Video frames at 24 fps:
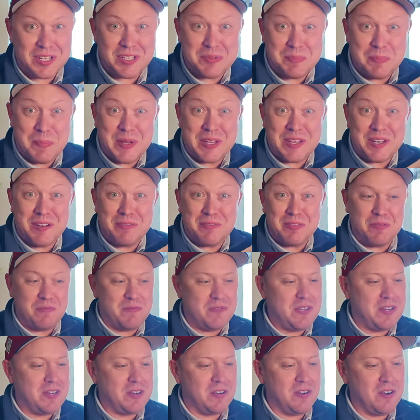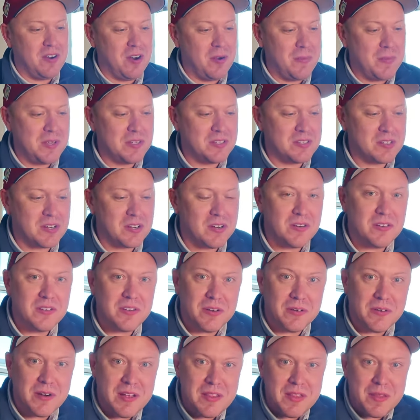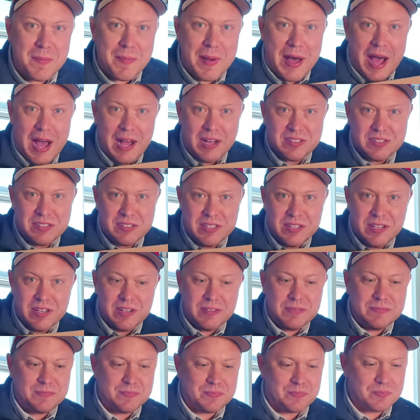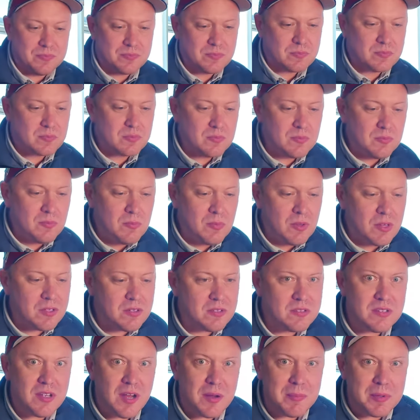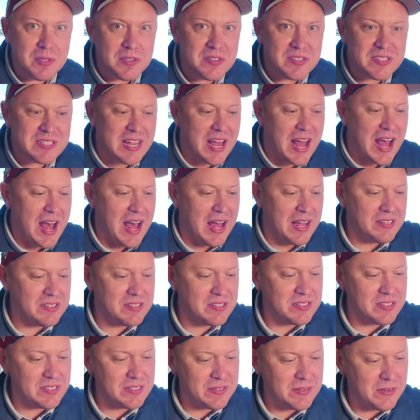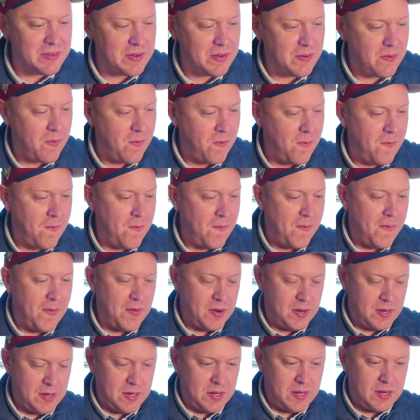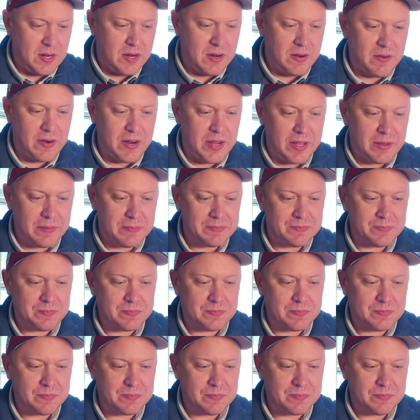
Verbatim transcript: like it's big enough to feed an army. Curling around the box there. Double sauce. All right.